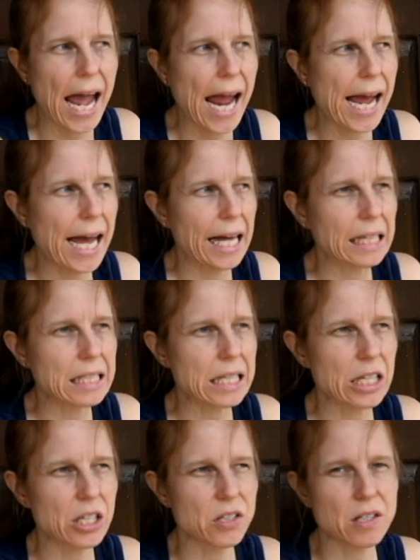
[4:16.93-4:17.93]
And
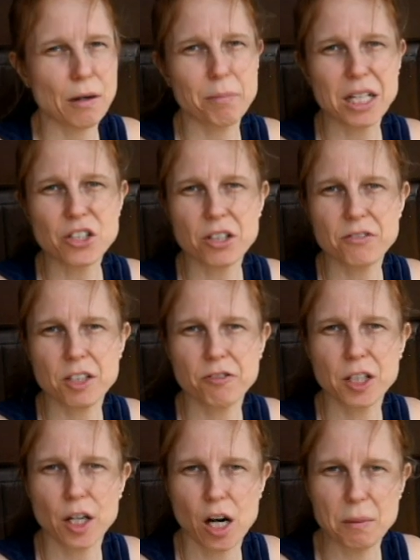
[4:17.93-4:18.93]
there's a bunch of
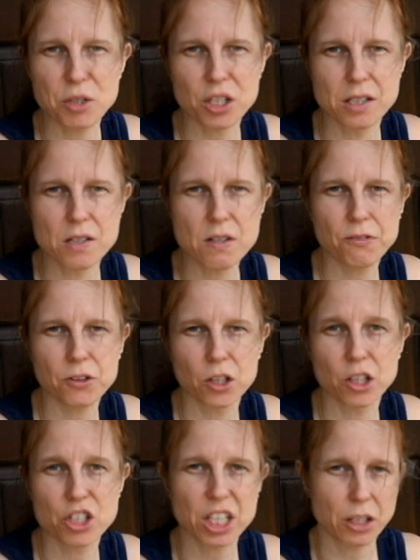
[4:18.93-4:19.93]
different options
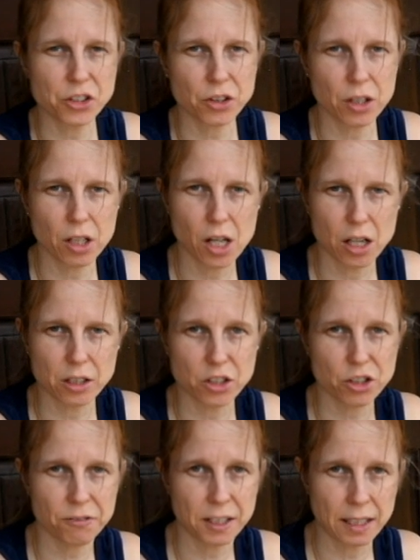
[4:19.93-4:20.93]
for shelter along the
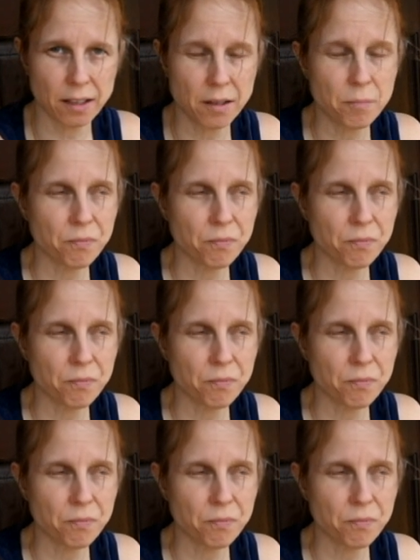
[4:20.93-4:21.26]
Shvil.